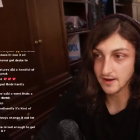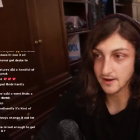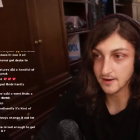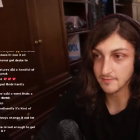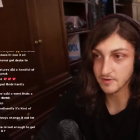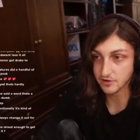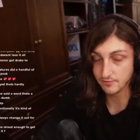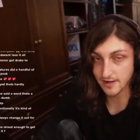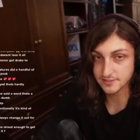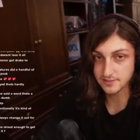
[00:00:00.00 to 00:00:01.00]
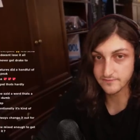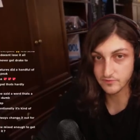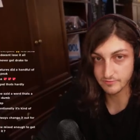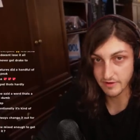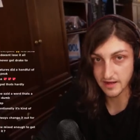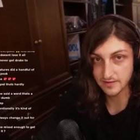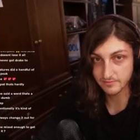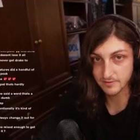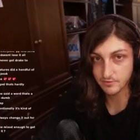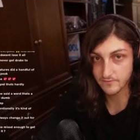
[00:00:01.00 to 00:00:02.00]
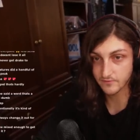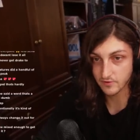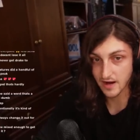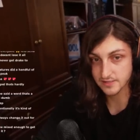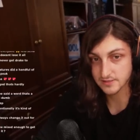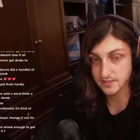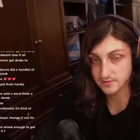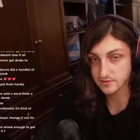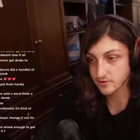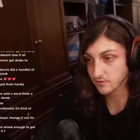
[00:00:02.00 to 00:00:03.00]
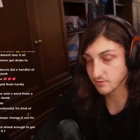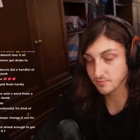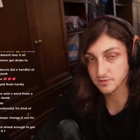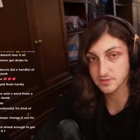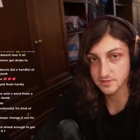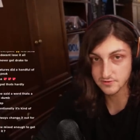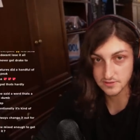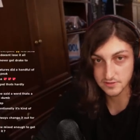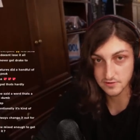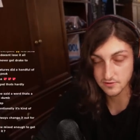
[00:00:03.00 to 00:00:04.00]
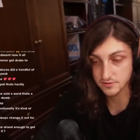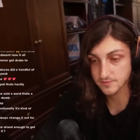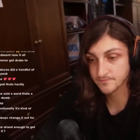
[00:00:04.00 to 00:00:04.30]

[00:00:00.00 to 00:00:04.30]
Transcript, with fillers: um, aggressive with banning people for accidentally or purposely using slurs.